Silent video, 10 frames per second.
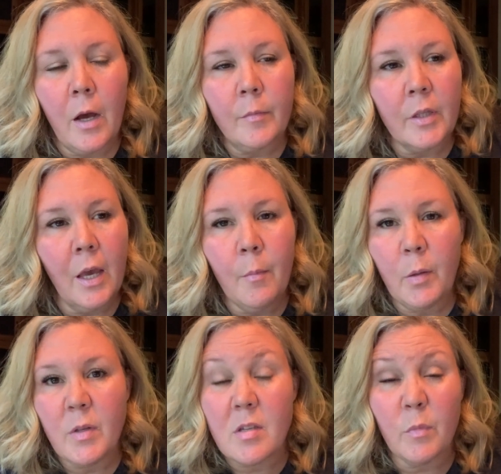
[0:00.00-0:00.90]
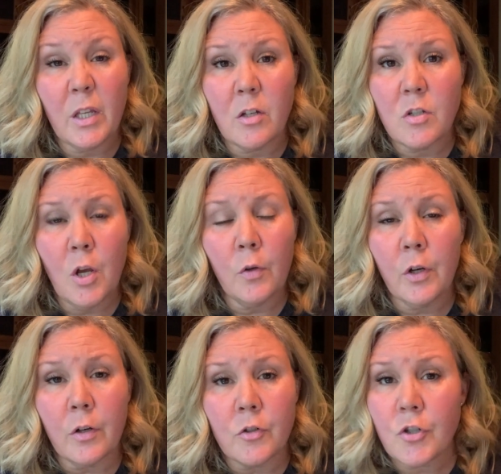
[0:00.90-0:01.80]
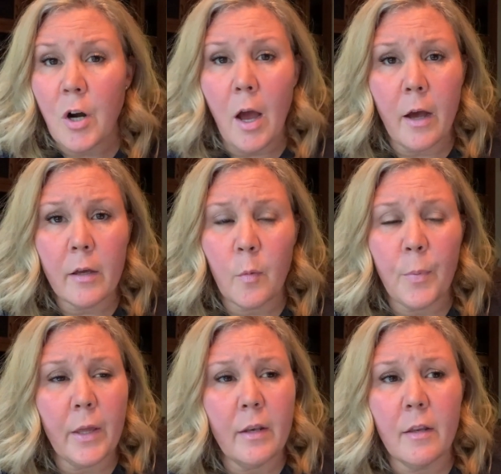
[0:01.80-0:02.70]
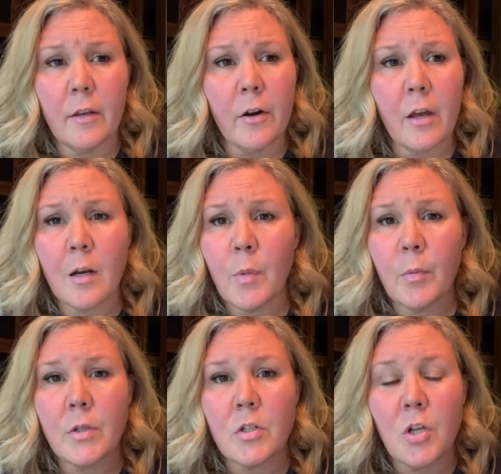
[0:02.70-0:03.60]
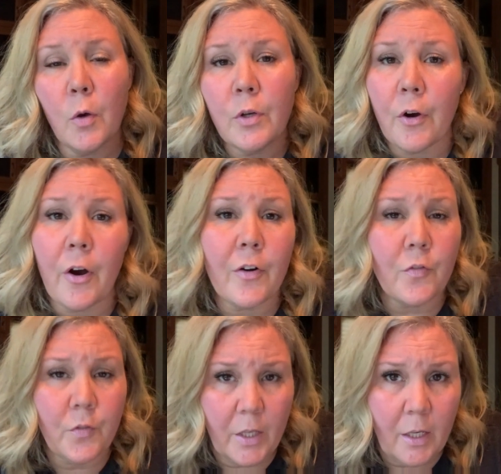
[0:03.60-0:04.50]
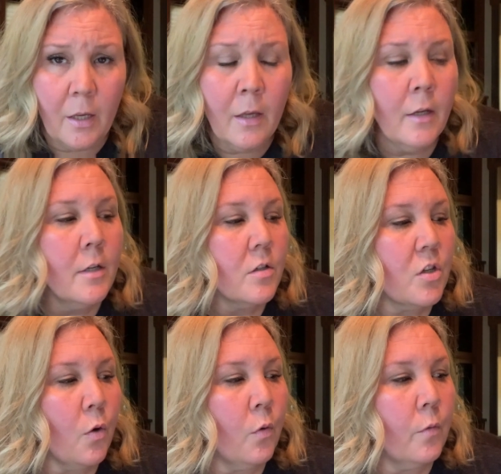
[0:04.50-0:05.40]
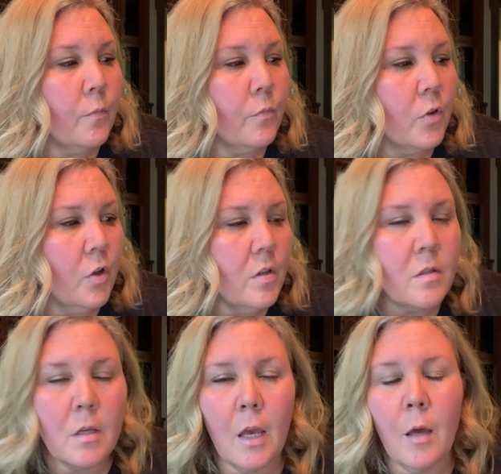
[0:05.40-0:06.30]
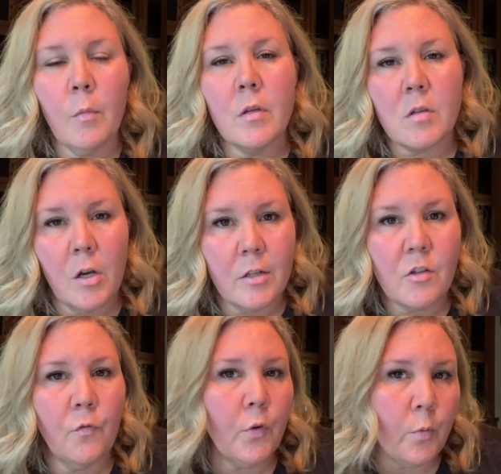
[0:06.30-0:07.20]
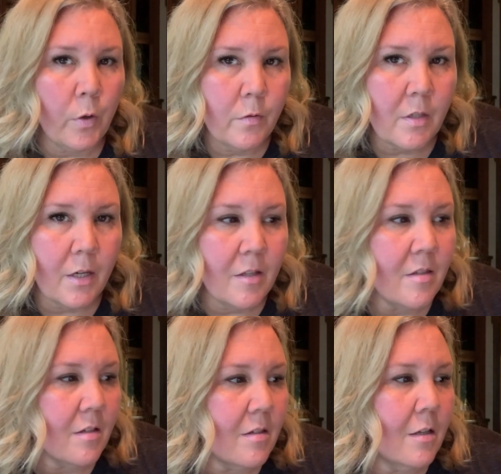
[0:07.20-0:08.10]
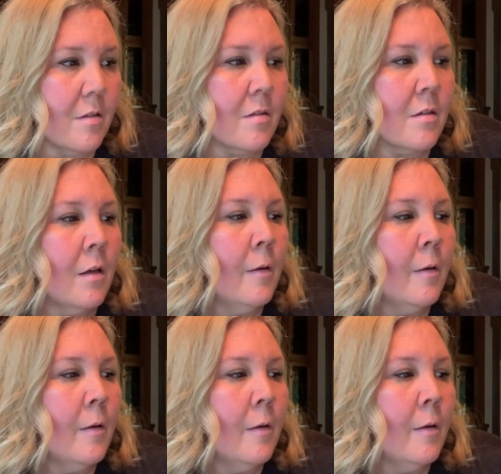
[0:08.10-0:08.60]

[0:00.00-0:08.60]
yeah, maybe somebody could tow your truck, but they're not going to be able to tow your RV. So Good Sam is awesome for roadside assistance.